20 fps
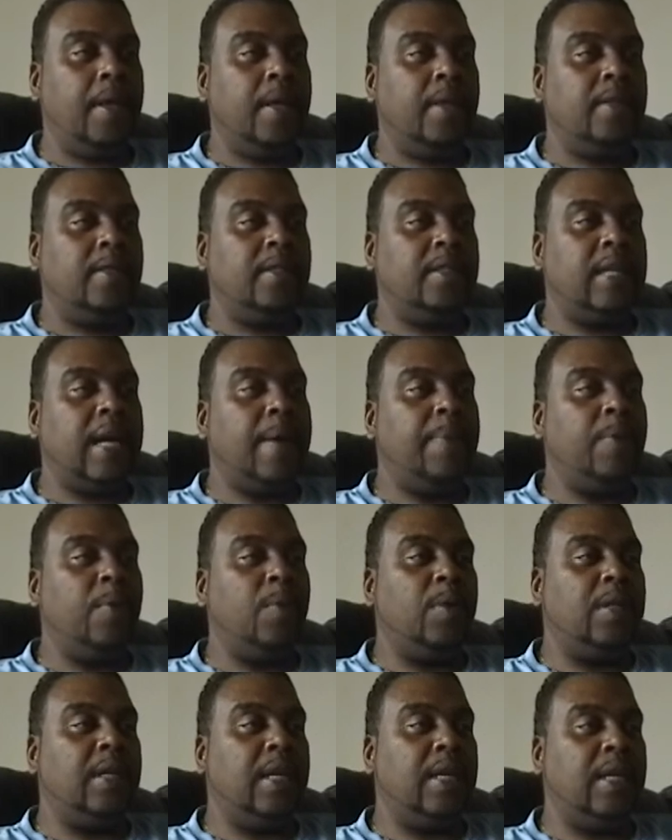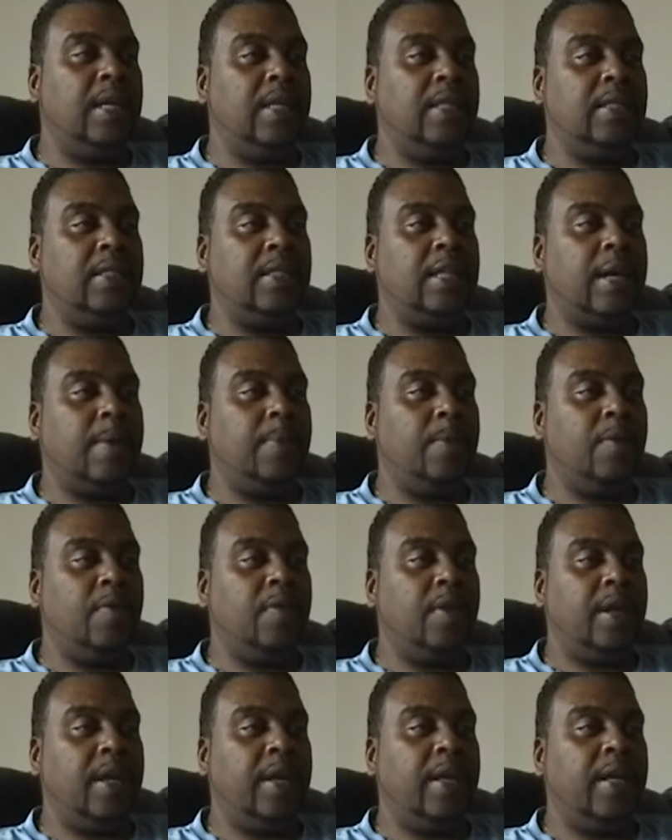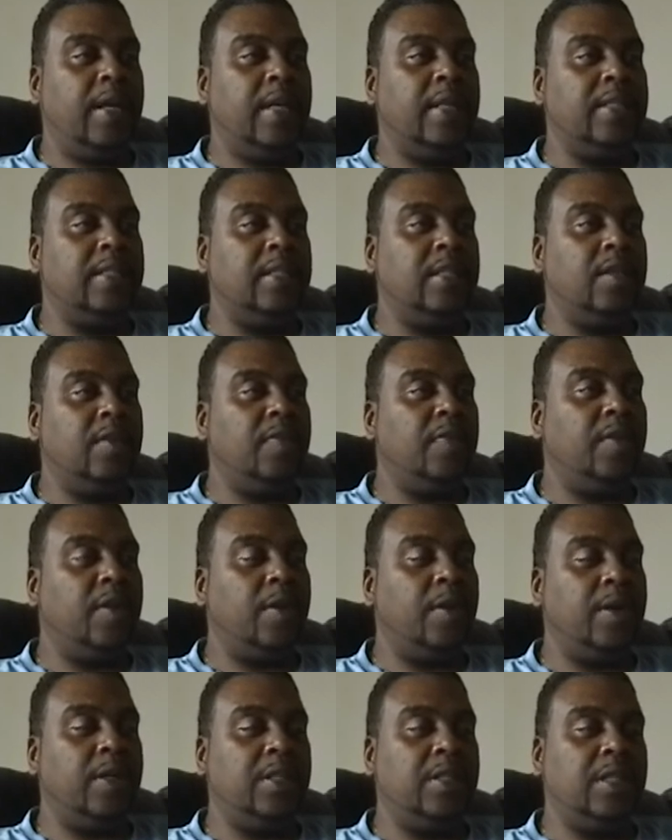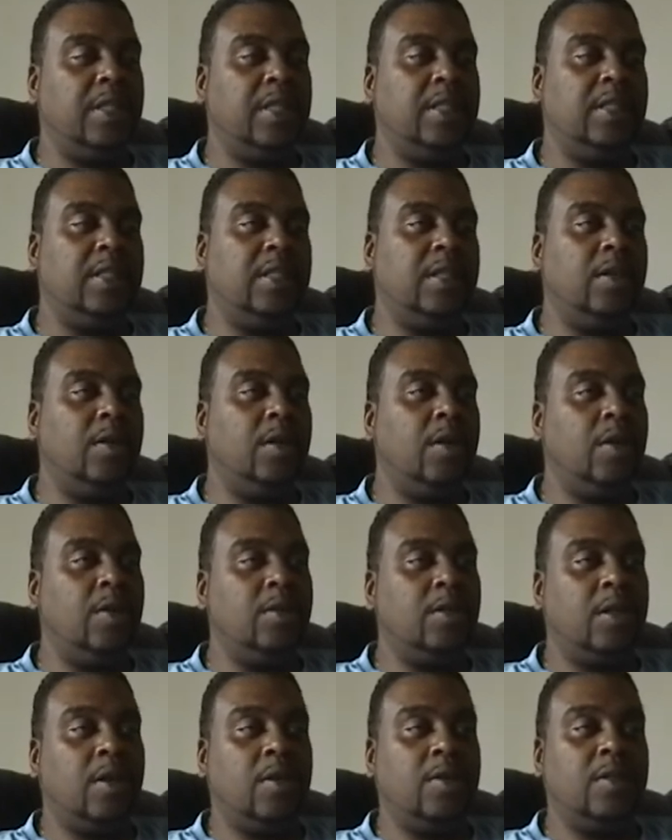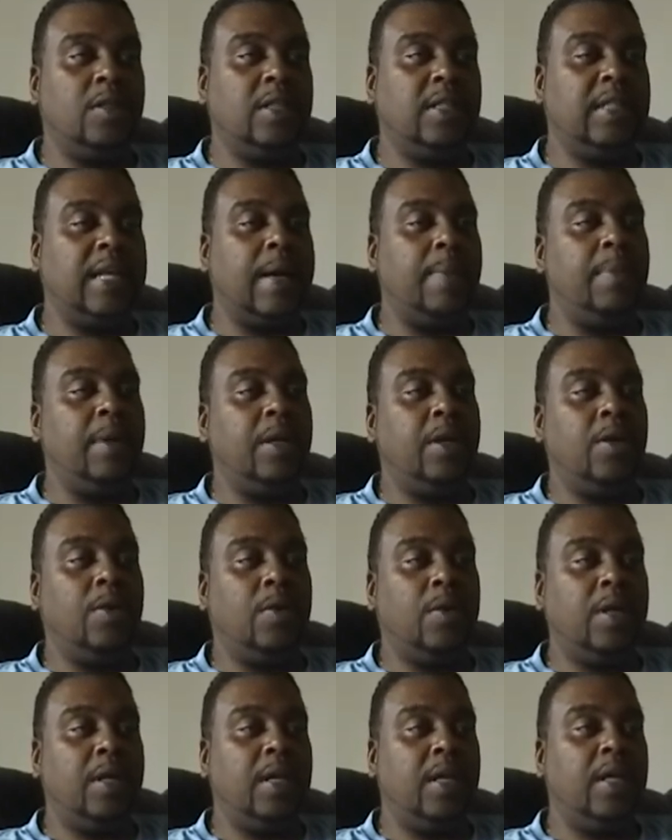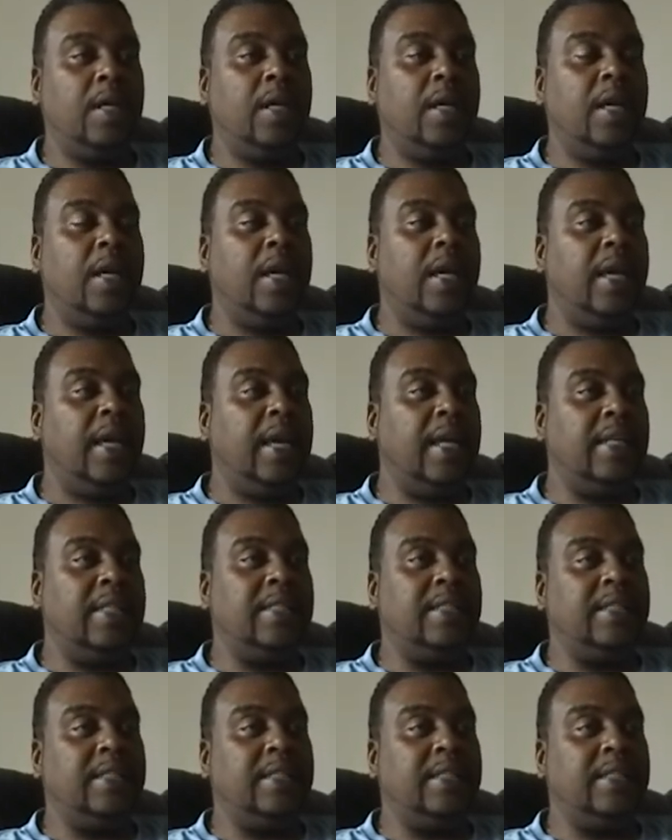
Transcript: stopping what they need to stop over there. It's still flourishing. It still goes on since I've been knowing it, and it's